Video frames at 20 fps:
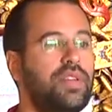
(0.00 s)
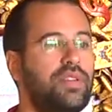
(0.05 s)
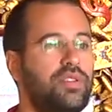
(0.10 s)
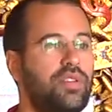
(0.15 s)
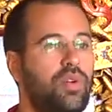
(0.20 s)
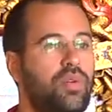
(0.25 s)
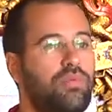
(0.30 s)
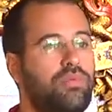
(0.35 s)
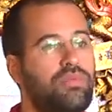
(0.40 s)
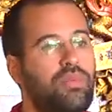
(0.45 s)

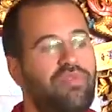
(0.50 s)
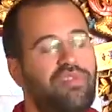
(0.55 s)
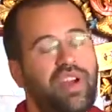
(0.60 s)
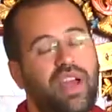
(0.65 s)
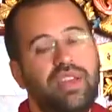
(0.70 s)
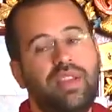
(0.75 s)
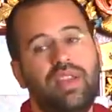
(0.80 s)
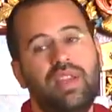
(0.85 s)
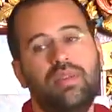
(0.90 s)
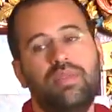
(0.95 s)
So
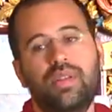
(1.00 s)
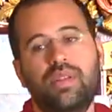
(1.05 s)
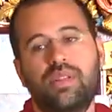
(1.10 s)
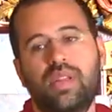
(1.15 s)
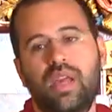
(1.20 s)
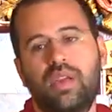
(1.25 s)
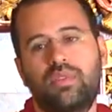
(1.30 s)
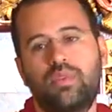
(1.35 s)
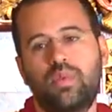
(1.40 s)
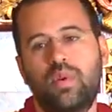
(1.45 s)
finally we
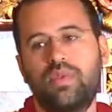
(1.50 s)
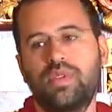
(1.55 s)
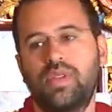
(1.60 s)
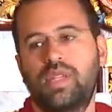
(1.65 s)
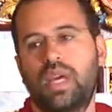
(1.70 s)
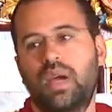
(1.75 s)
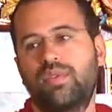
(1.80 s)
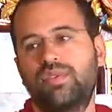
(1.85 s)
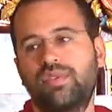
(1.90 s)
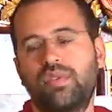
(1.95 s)
say to
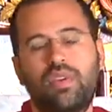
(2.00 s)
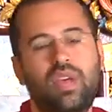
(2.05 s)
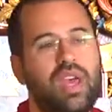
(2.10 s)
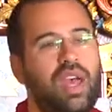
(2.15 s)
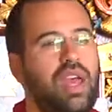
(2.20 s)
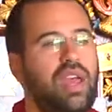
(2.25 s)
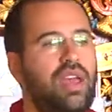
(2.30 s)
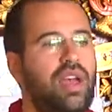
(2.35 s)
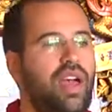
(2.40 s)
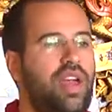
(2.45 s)
ourselves,
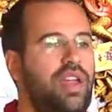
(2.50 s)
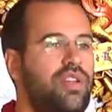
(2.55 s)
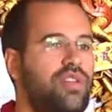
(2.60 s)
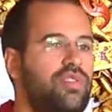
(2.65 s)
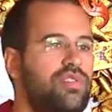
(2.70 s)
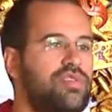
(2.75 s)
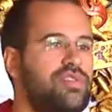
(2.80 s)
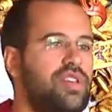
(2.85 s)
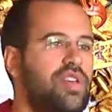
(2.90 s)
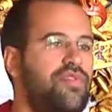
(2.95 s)
okay, I know
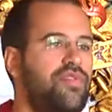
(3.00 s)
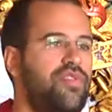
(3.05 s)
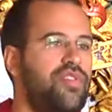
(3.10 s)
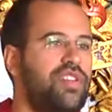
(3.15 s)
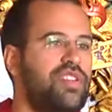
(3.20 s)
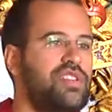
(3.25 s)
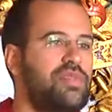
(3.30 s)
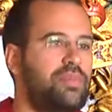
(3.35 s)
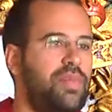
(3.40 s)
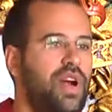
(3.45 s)
suffering
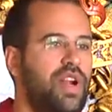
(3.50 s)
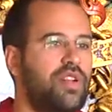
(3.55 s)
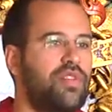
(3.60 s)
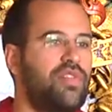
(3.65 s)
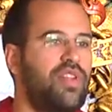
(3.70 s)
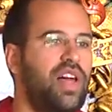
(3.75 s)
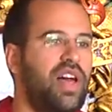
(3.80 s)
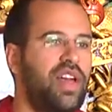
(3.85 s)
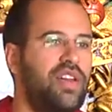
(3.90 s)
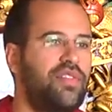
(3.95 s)
is part of
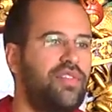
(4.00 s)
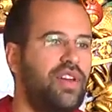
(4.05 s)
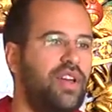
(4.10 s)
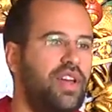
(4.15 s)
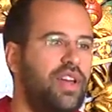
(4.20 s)
life,